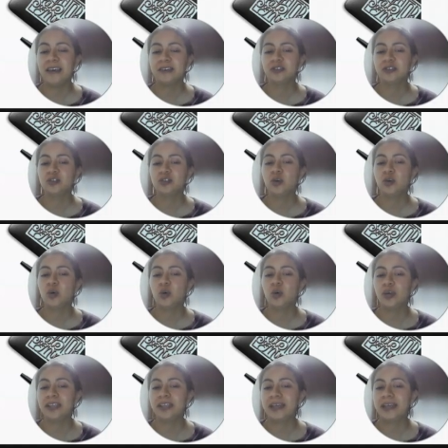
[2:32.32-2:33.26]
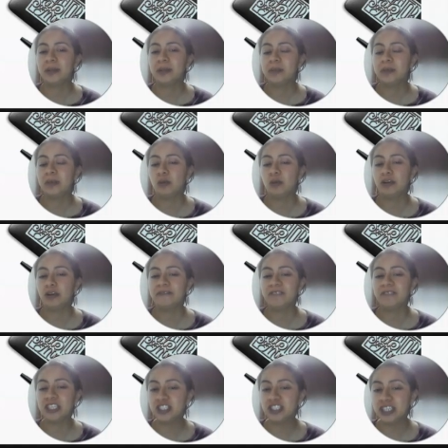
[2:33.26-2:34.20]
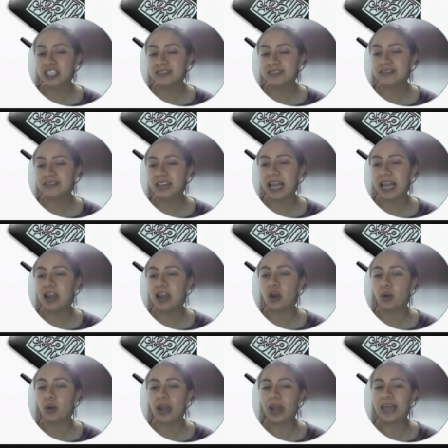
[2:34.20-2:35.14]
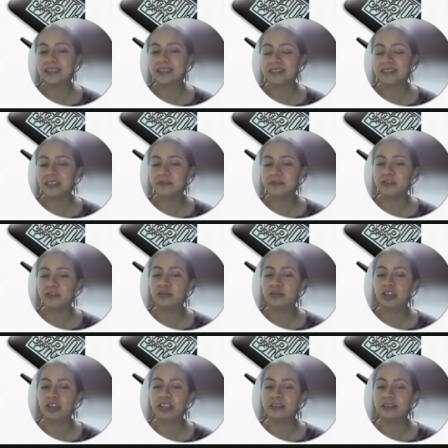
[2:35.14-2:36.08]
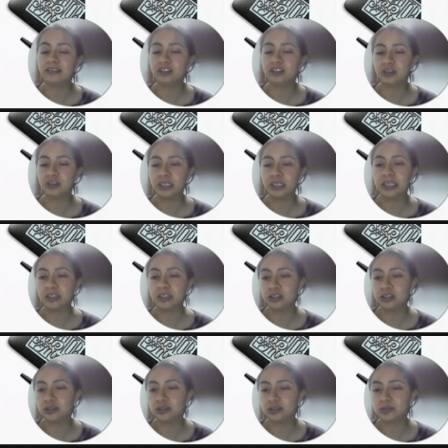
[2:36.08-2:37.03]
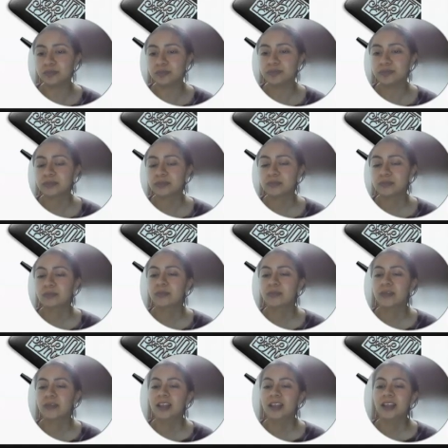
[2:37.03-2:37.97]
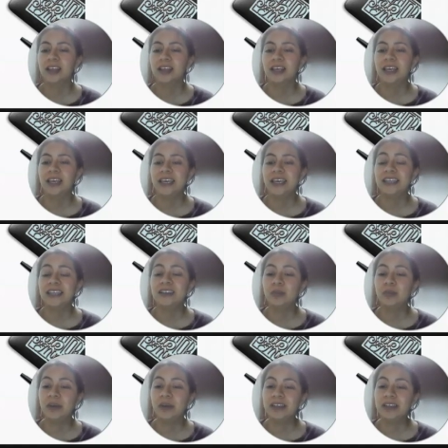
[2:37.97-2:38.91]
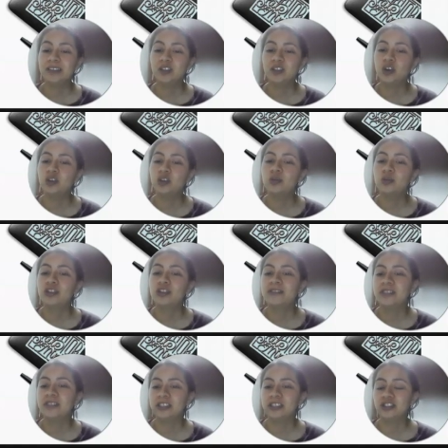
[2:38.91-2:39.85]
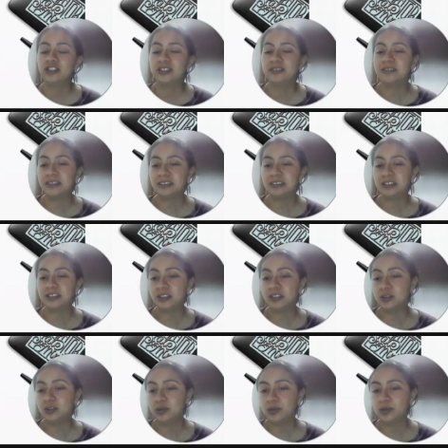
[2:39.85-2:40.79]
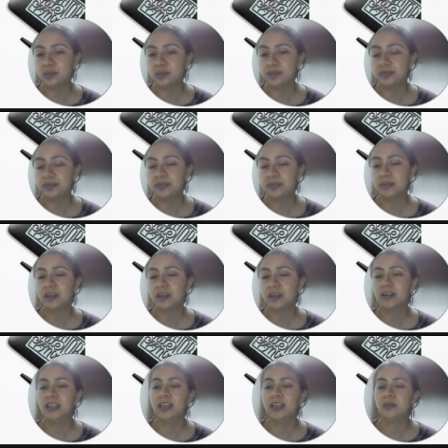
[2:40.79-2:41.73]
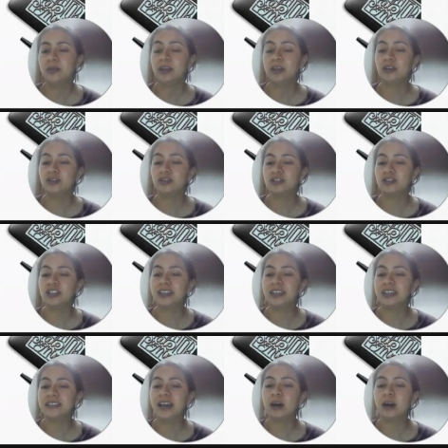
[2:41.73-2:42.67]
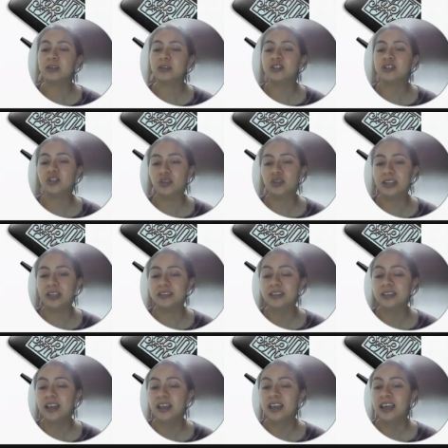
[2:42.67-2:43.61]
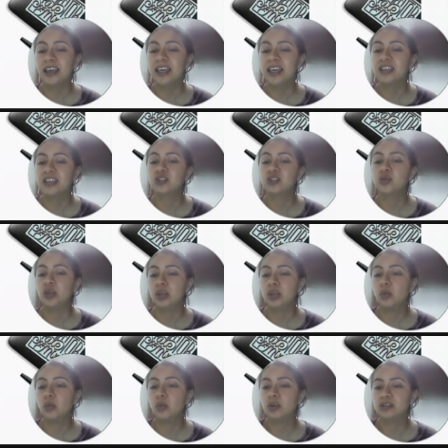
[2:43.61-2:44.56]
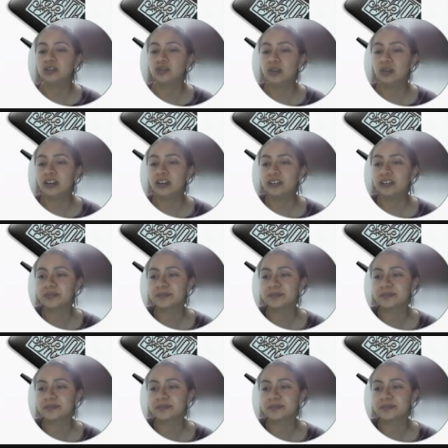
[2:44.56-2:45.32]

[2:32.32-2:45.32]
so it can be more efficient and long-lasting for English real use. It depends on motivation strategies too, because that's how students truly want to learn.